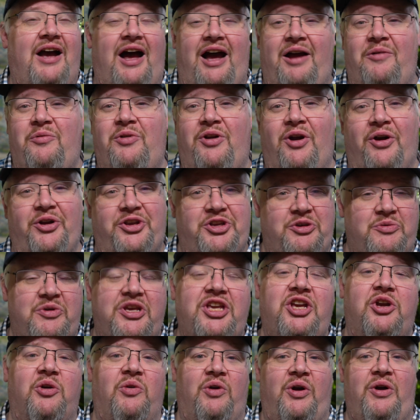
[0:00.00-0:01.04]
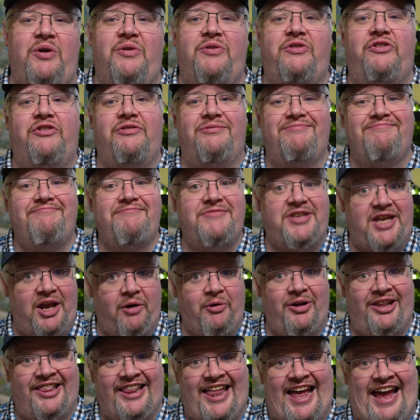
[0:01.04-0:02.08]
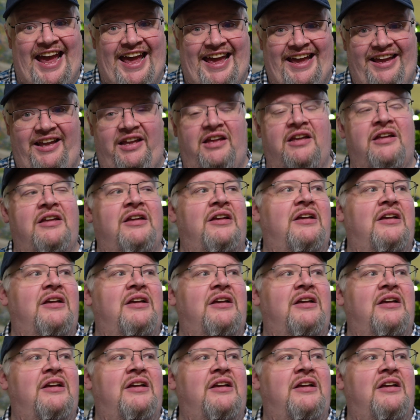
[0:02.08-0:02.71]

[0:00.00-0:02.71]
I would argue, heroes, Gary Lang.